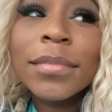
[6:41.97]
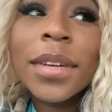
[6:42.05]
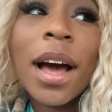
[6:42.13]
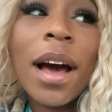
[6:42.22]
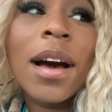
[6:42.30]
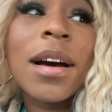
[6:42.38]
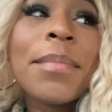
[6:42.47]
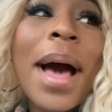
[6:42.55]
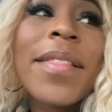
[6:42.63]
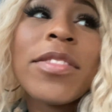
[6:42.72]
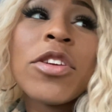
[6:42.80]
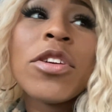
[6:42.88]
Um,
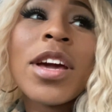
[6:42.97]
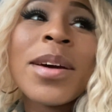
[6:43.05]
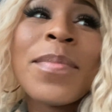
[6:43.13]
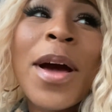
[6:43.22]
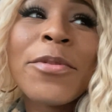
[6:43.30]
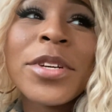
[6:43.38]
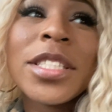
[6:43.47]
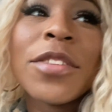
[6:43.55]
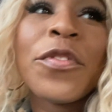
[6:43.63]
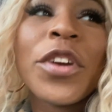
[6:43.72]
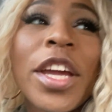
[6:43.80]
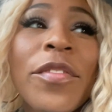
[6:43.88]
I, uh, my reason
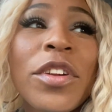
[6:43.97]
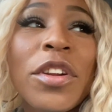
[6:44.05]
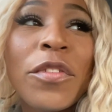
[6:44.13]
for giving it